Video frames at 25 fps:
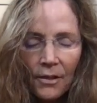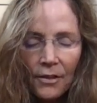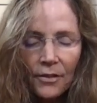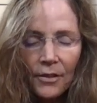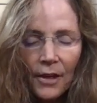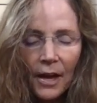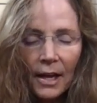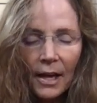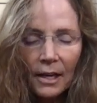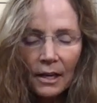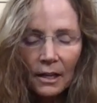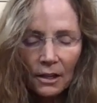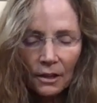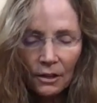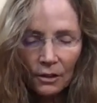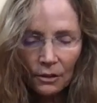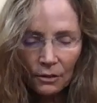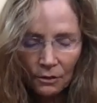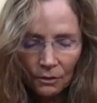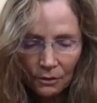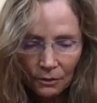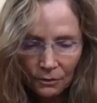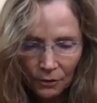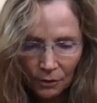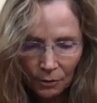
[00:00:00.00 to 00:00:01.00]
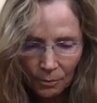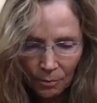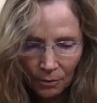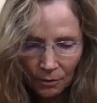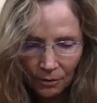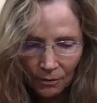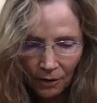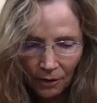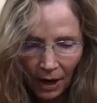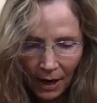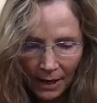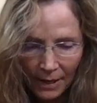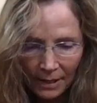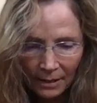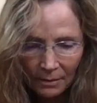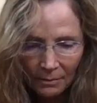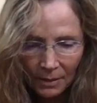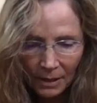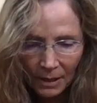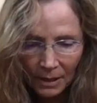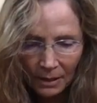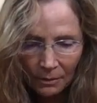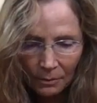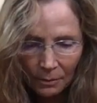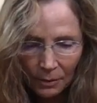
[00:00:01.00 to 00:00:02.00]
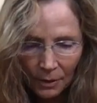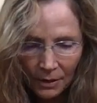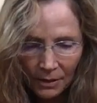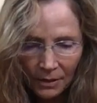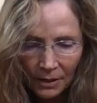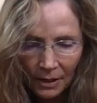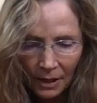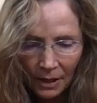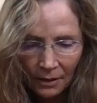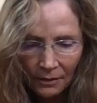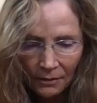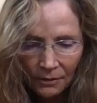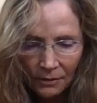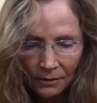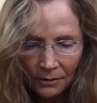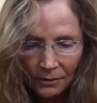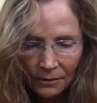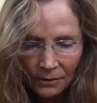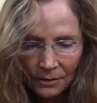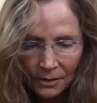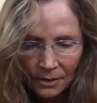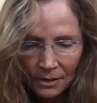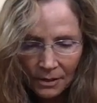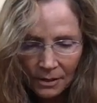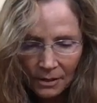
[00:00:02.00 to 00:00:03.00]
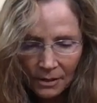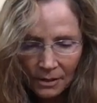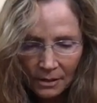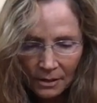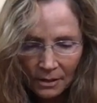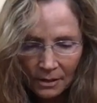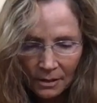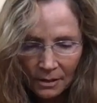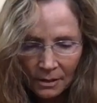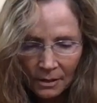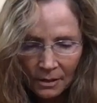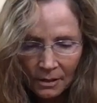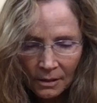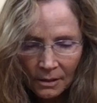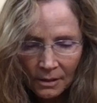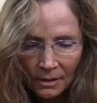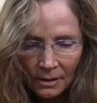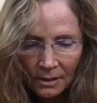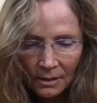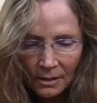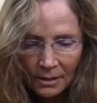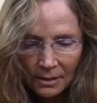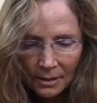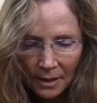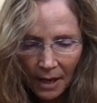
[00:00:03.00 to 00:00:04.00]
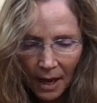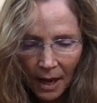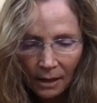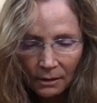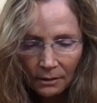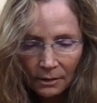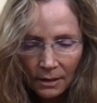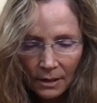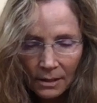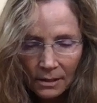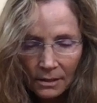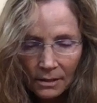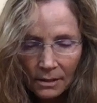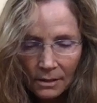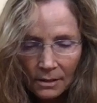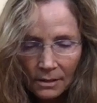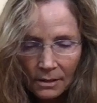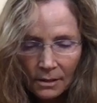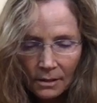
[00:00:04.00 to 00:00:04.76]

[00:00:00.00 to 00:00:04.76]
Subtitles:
Thank you for providing me with gifts, talents,